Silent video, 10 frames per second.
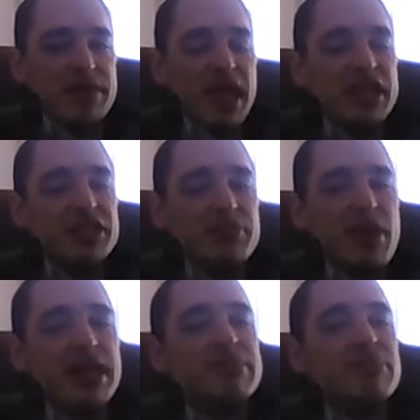with
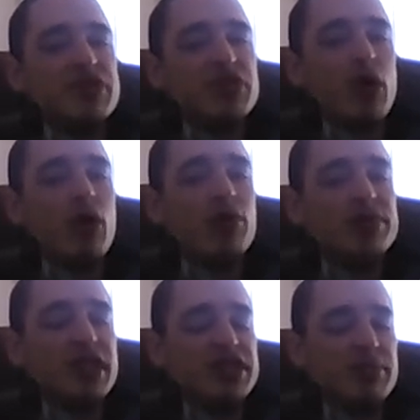azomite and
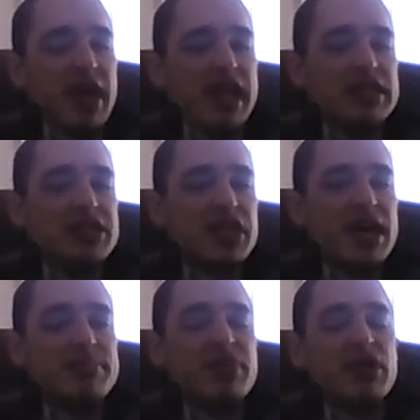basalt and then some
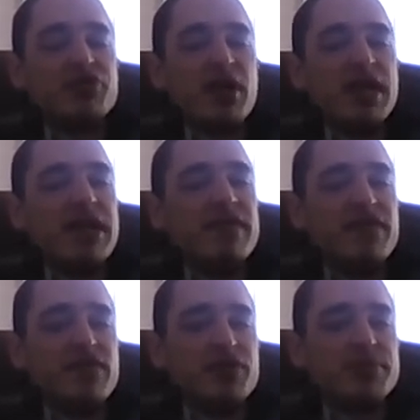andesite, but I'll try and give a
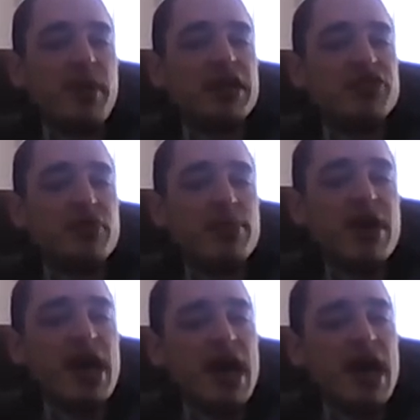full spectrum.